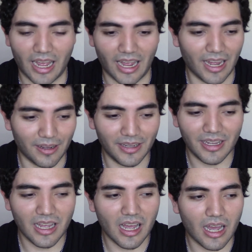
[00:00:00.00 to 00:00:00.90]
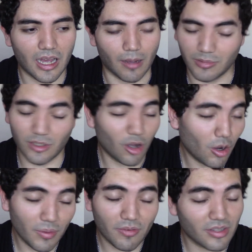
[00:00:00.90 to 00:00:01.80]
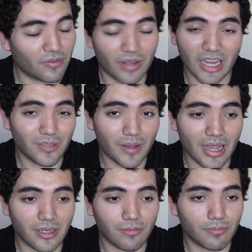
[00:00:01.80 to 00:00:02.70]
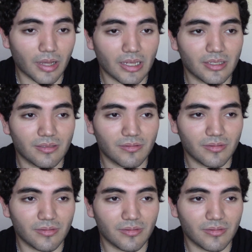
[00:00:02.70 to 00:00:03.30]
I'm still hoping for the flashback, but